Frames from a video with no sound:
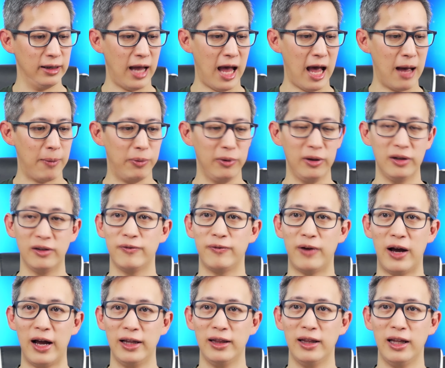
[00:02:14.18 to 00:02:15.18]
Apple is
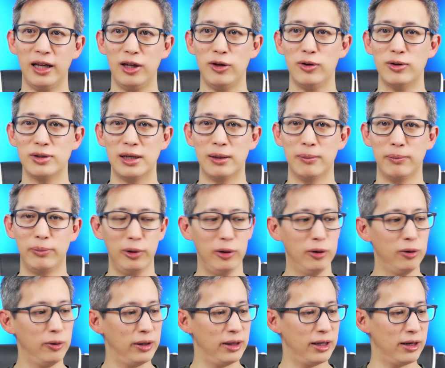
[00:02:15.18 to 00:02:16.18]
finally using
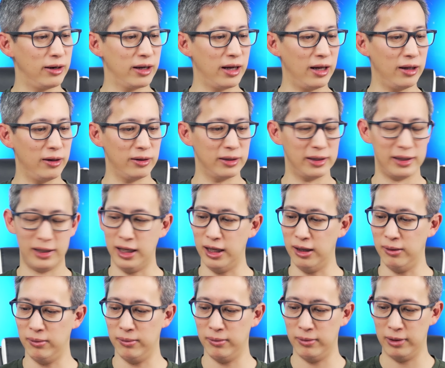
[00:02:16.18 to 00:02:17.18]
blue in their color
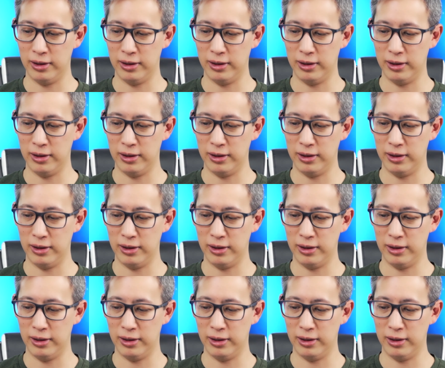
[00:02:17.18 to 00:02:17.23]
scheme.